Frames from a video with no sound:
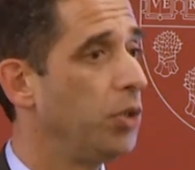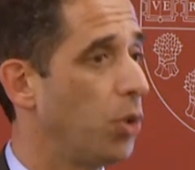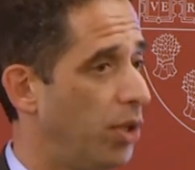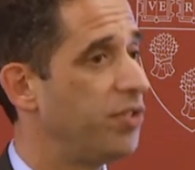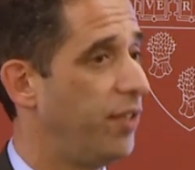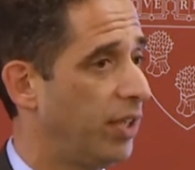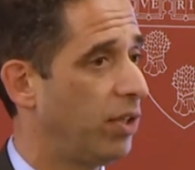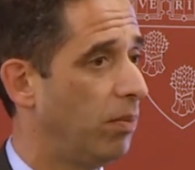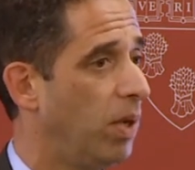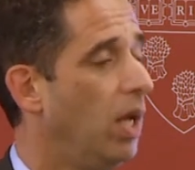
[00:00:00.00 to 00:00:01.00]
towards
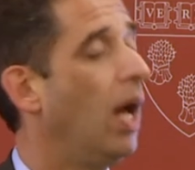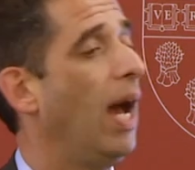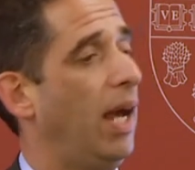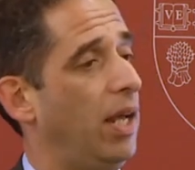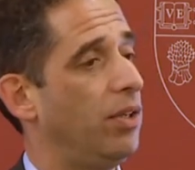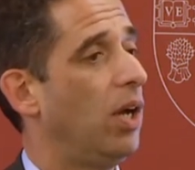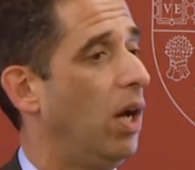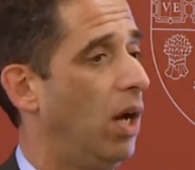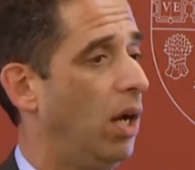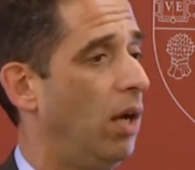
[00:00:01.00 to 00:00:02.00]
victim and
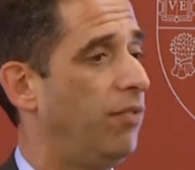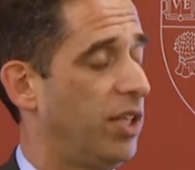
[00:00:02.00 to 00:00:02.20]
uh,